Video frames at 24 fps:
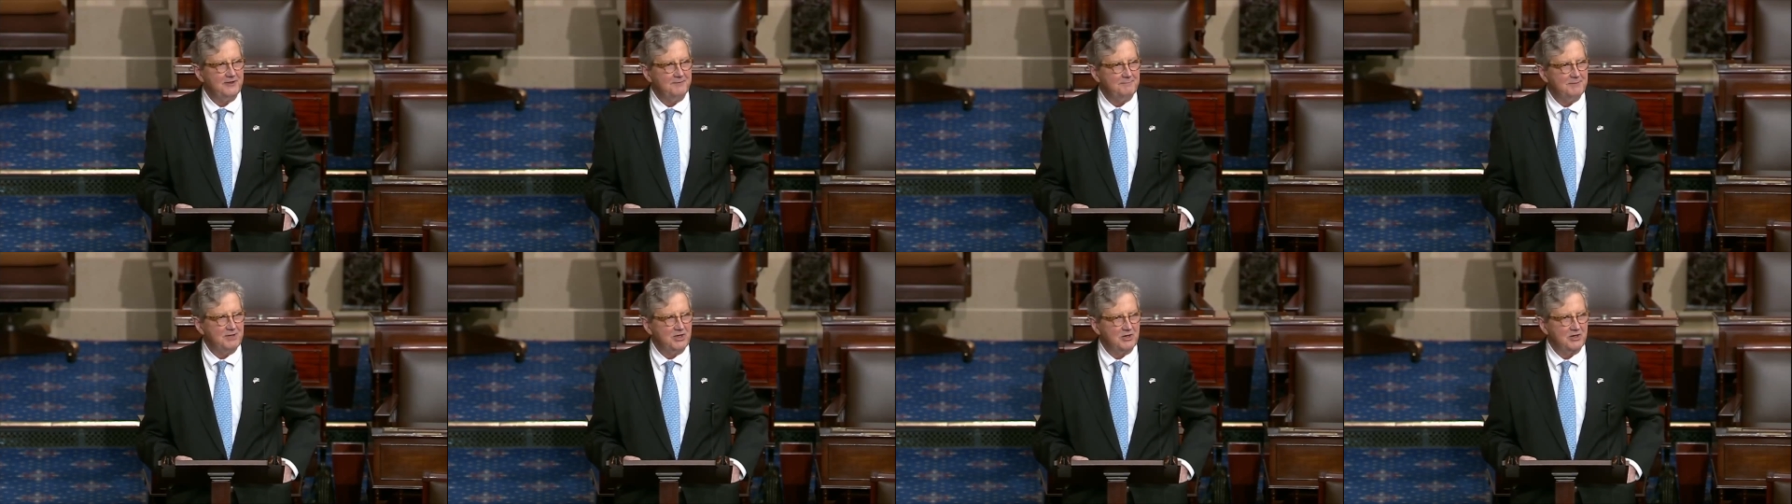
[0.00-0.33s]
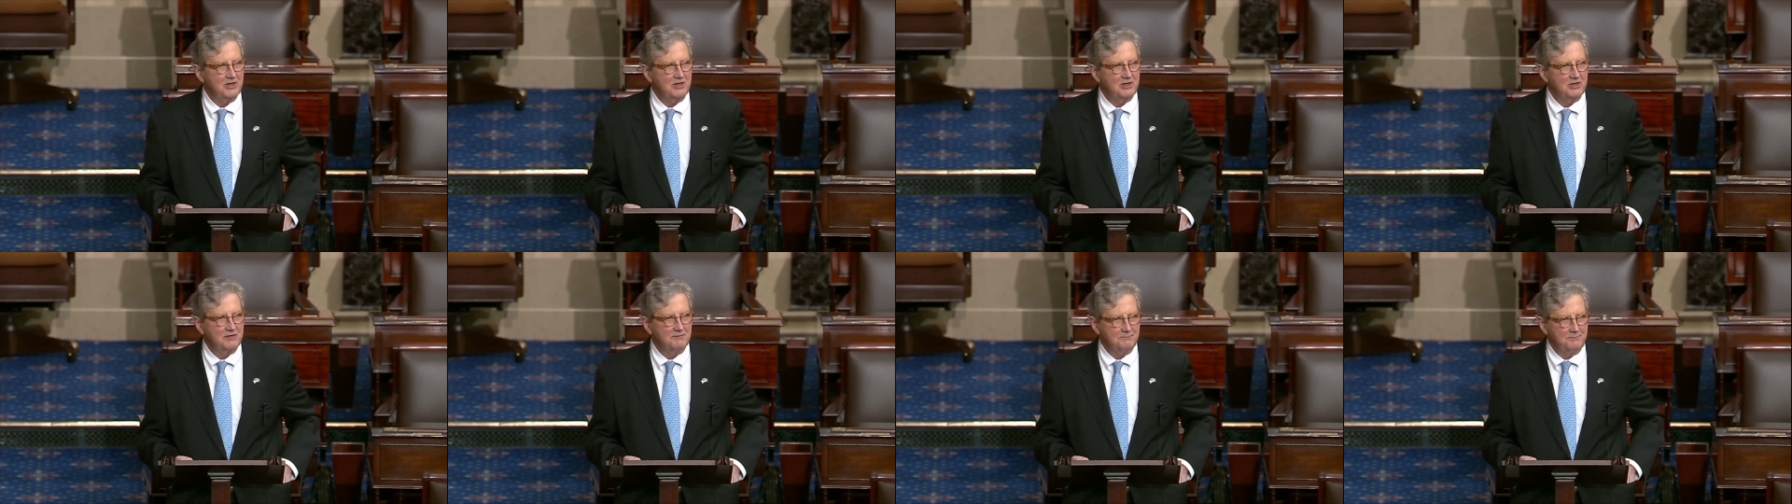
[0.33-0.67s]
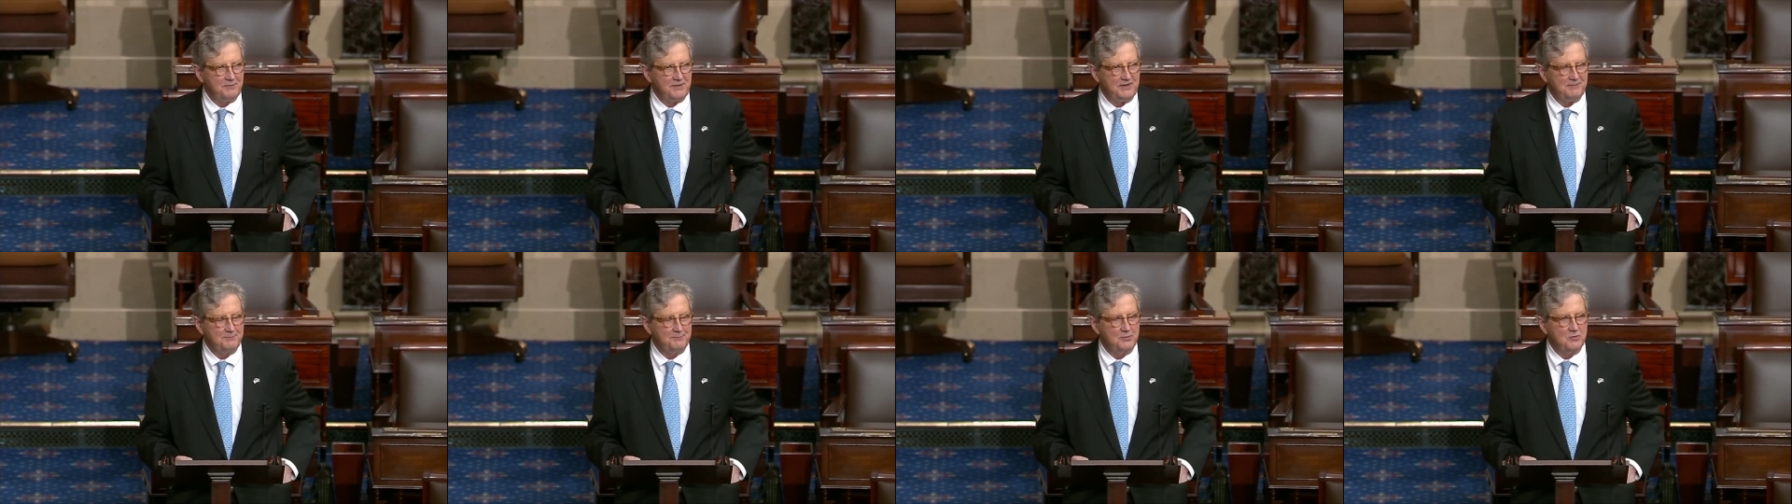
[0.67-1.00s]
American
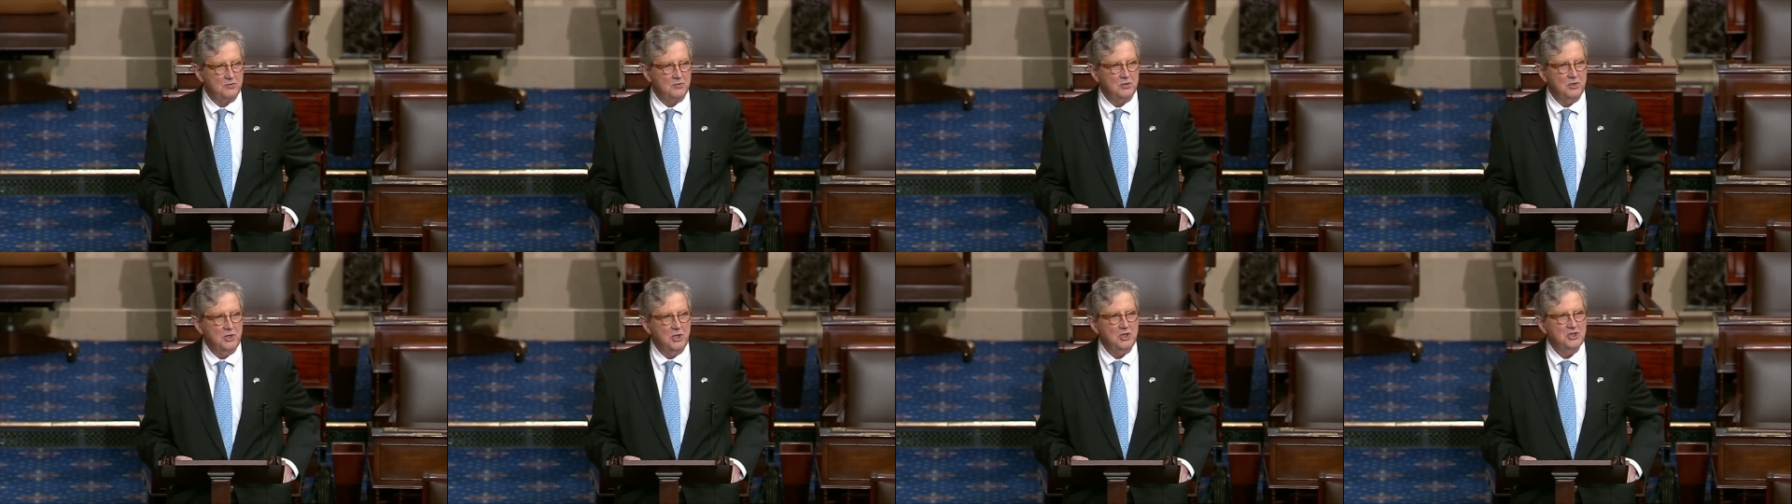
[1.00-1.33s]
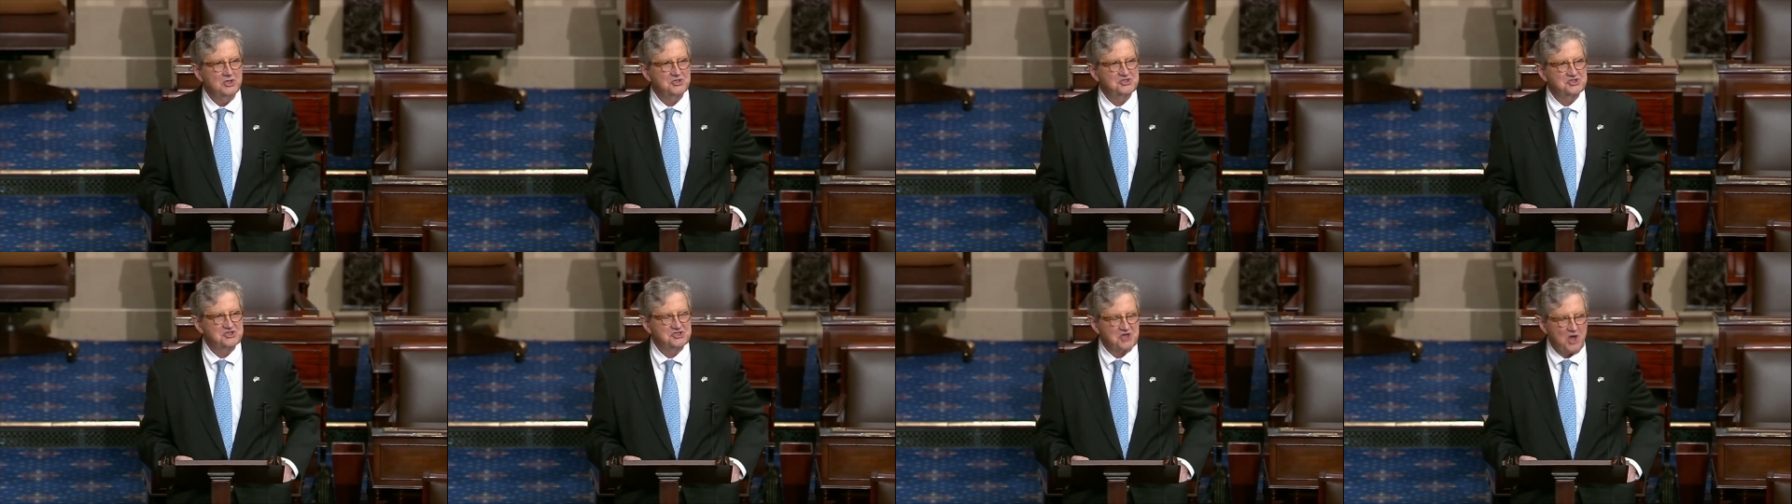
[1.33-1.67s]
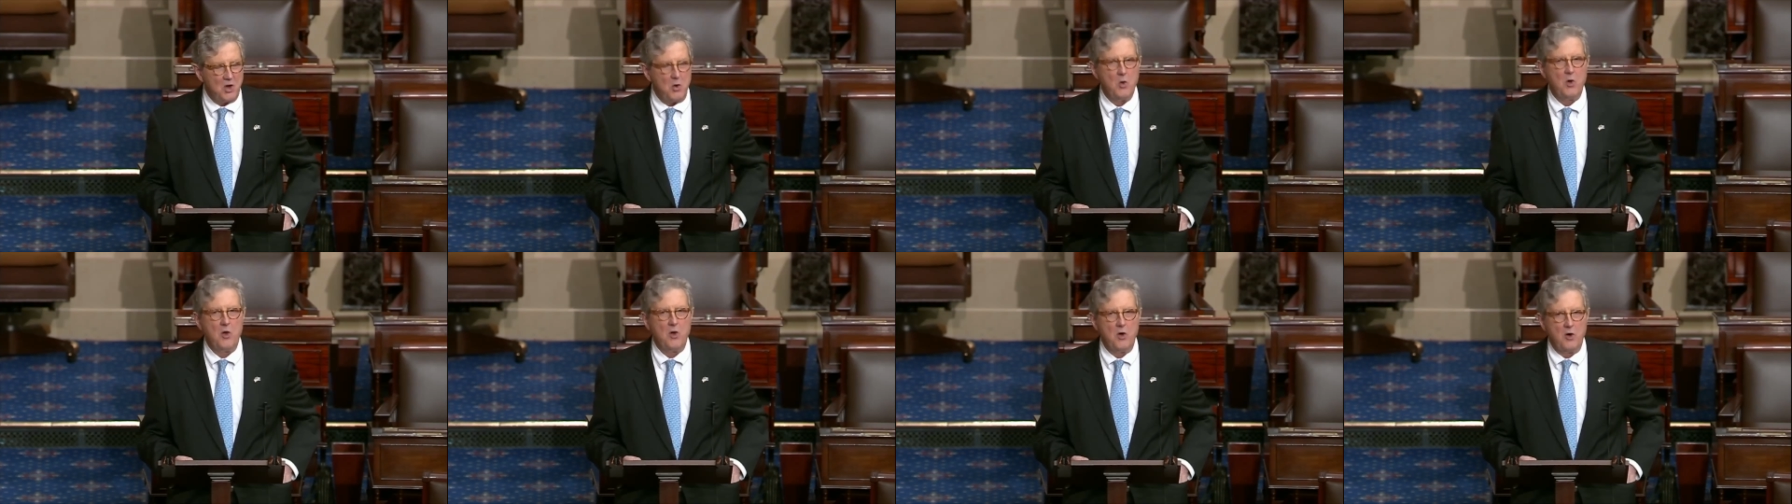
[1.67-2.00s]
people
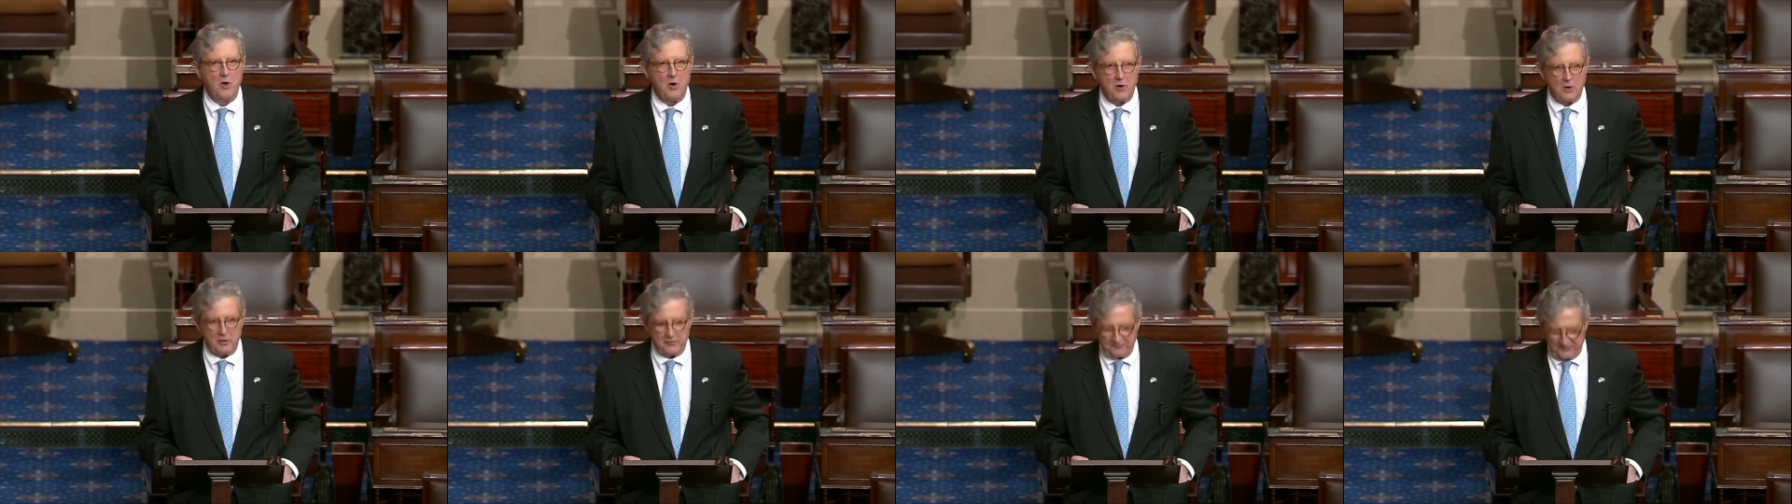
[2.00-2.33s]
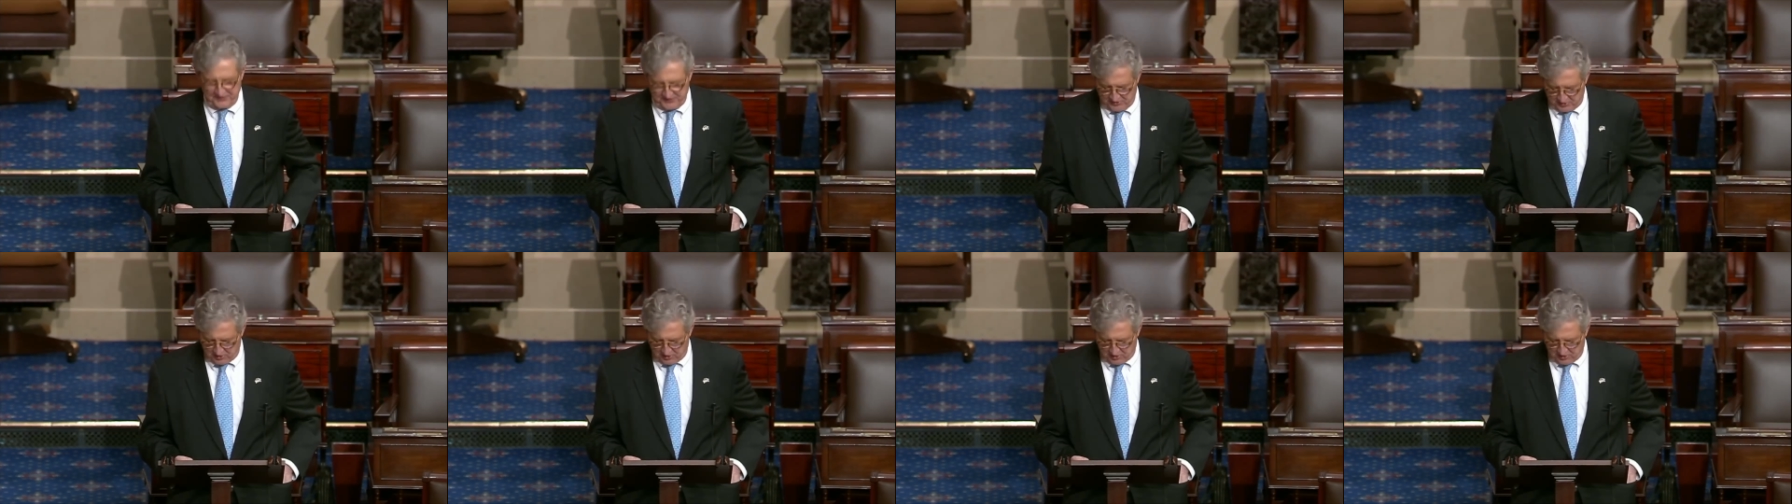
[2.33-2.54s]
so hard they're